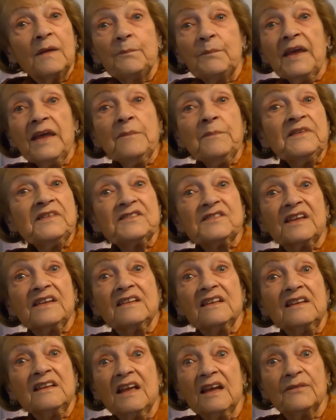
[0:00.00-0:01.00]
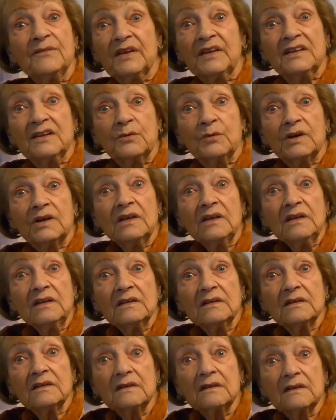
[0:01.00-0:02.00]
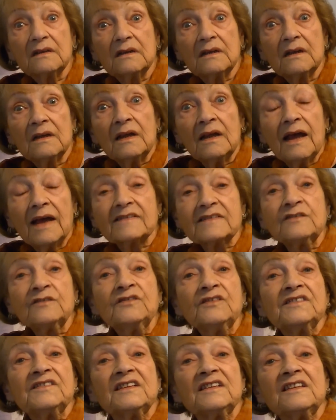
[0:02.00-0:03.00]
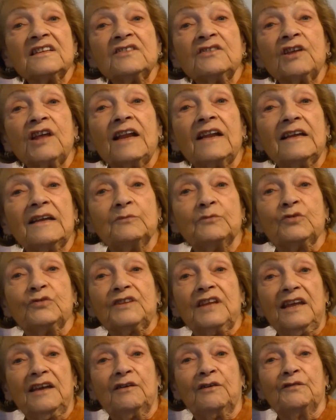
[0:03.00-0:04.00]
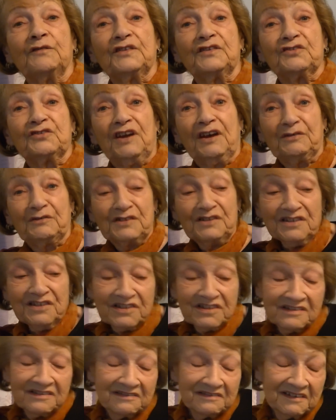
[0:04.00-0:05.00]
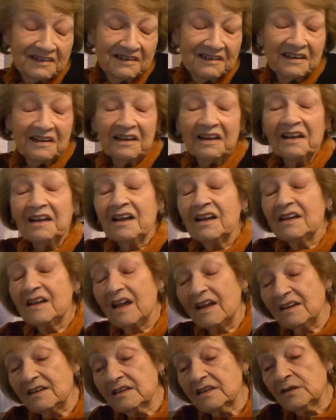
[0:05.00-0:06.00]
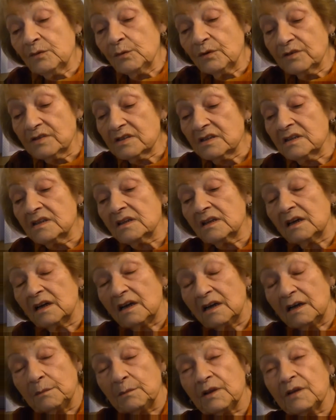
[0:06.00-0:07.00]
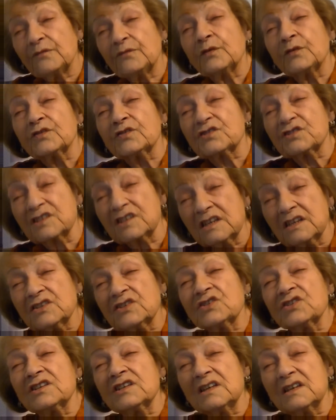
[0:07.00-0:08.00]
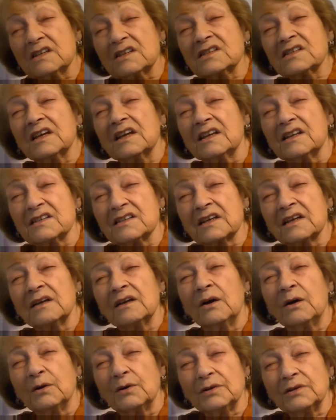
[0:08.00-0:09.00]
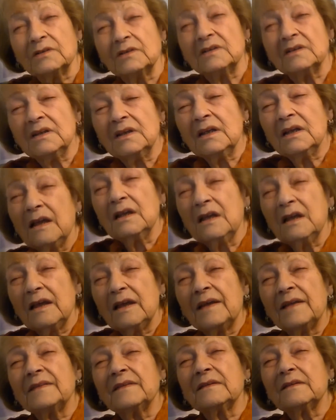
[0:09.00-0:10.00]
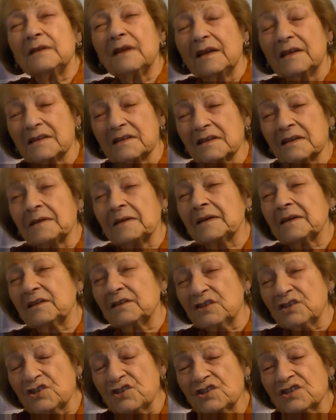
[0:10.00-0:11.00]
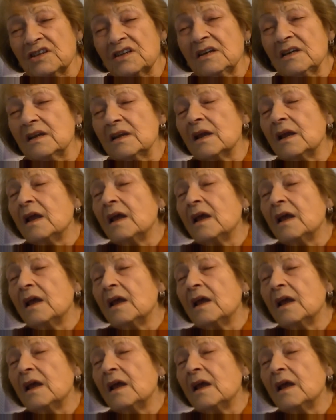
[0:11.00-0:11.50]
Papers they didn't have anyway, as long as they didn't tell him to take off the trousers. And he was in the army for 6 years as a guy, as a Christian.